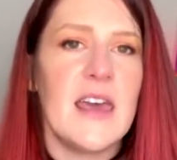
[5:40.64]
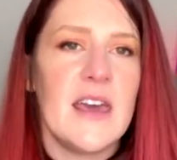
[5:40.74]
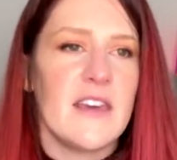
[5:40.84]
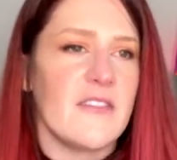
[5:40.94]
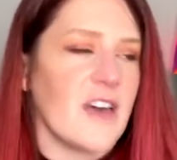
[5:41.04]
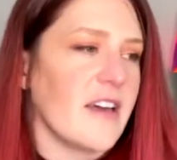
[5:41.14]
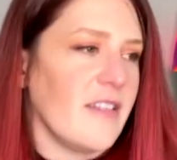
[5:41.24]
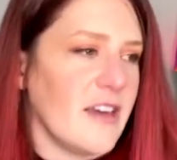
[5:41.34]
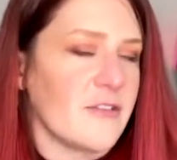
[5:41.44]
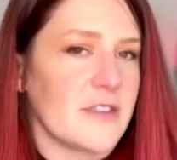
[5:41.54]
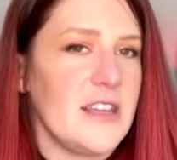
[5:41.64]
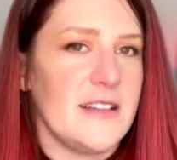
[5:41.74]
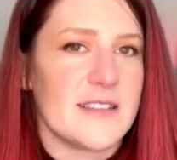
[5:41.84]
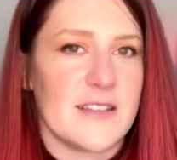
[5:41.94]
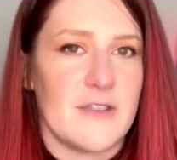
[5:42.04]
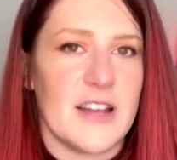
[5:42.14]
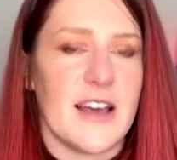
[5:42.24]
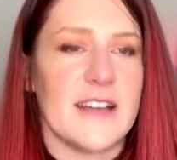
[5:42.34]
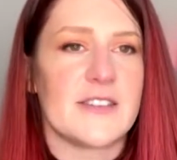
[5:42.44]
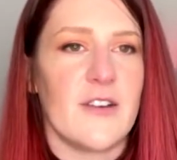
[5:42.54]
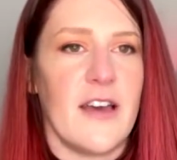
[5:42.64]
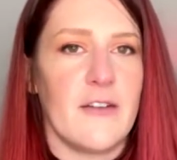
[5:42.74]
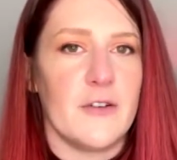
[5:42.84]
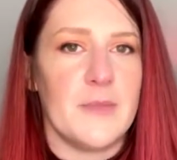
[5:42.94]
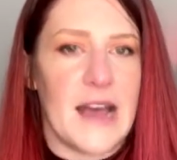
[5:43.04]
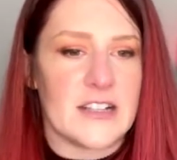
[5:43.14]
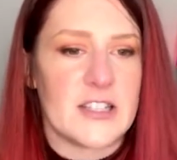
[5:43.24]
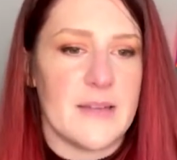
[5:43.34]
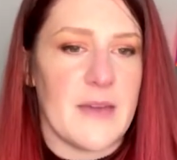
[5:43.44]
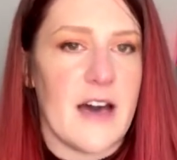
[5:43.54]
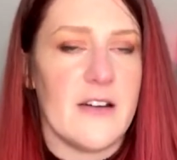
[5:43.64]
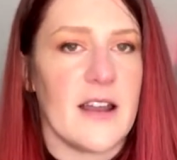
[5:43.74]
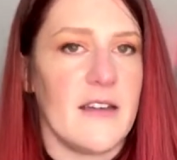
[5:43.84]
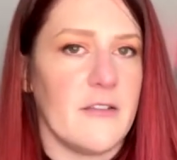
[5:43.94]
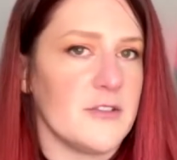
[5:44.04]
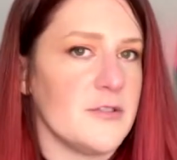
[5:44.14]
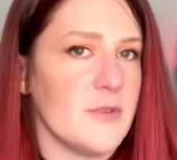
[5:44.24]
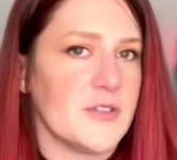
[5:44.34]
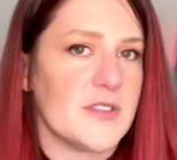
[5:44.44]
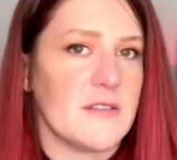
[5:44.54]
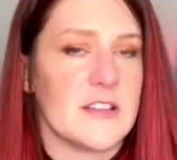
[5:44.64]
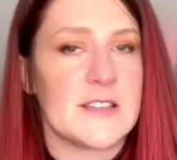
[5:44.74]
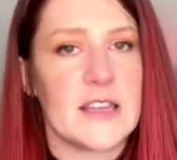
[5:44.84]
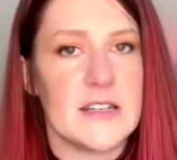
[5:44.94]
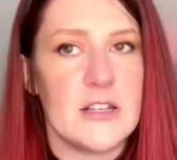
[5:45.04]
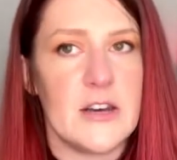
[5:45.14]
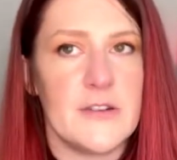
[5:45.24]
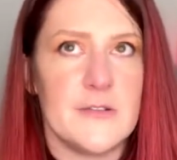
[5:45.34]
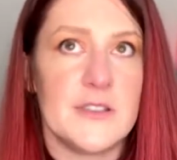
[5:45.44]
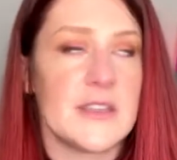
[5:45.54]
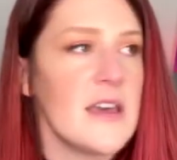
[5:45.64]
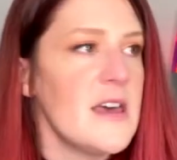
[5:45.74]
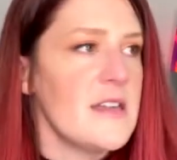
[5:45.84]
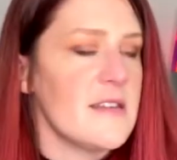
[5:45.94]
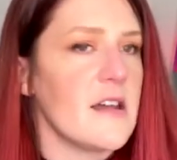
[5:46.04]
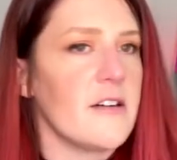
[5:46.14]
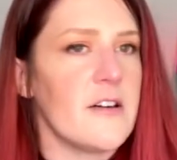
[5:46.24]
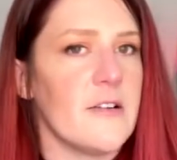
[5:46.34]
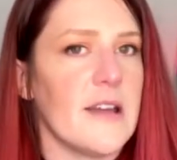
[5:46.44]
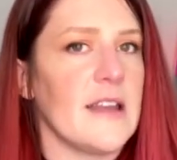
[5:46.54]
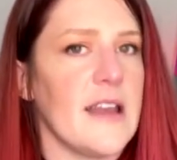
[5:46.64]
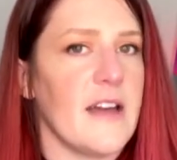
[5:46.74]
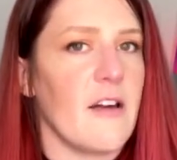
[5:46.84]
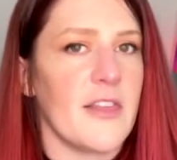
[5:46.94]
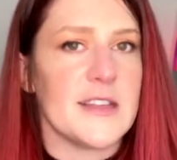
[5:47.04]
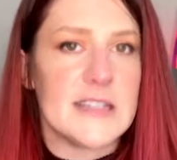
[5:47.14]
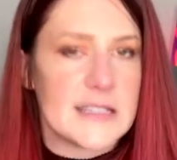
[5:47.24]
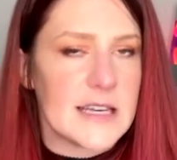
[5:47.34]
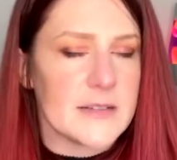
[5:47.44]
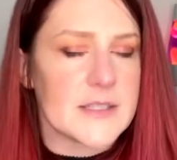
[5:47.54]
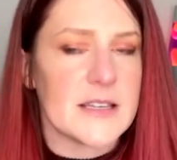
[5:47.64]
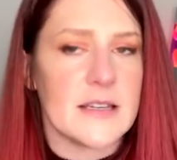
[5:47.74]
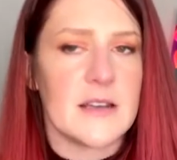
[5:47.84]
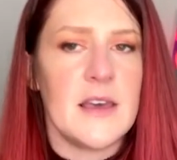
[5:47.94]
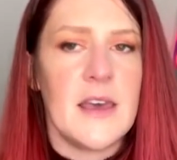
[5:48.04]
You've got like greens and whatnot. So I will batch them out and I will do most of the skin tones. Then I'll go in and add all the details in.